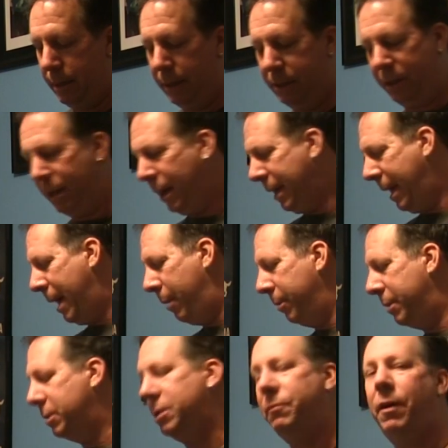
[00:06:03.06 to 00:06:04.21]
It's again
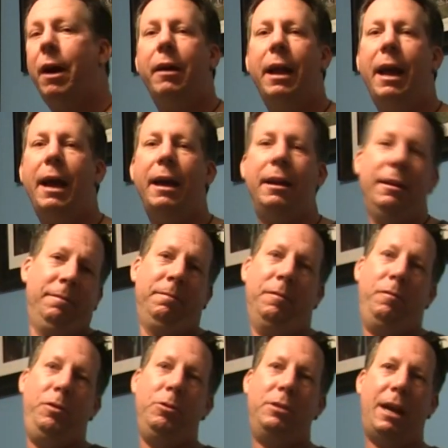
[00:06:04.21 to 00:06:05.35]
with the safari hat.
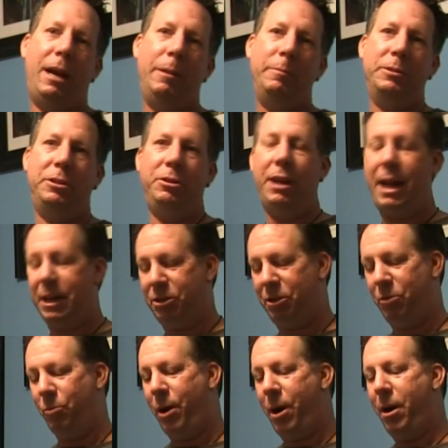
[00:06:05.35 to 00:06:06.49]
A few times you can
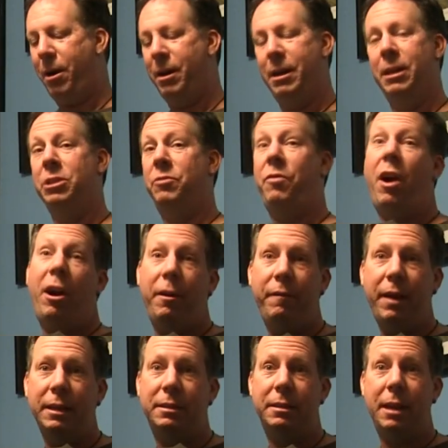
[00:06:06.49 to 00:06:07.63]
actually wear safari
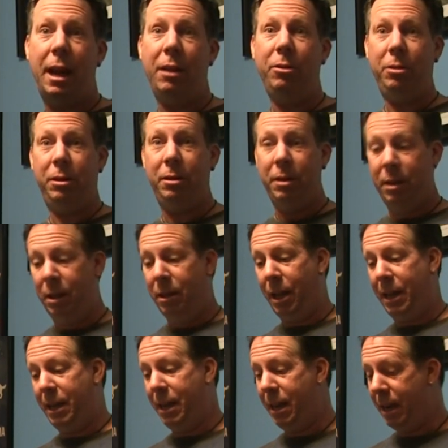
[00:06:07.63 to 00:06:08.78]
vest, not look
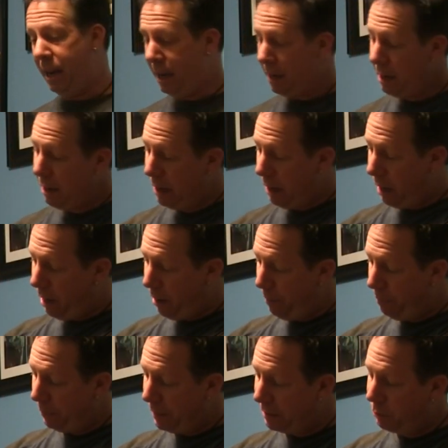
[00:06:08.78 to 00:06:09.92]
like an idiot.
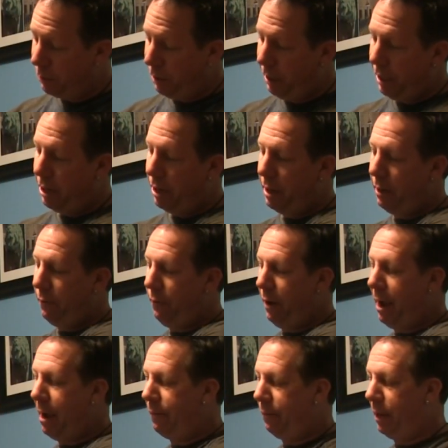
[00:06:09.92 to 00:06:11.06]
It's really good if you
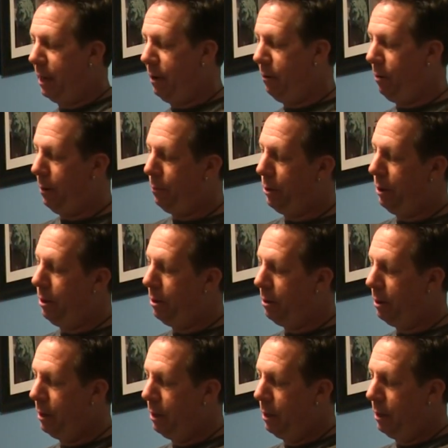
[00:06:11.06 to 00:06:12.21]
have like you want to put your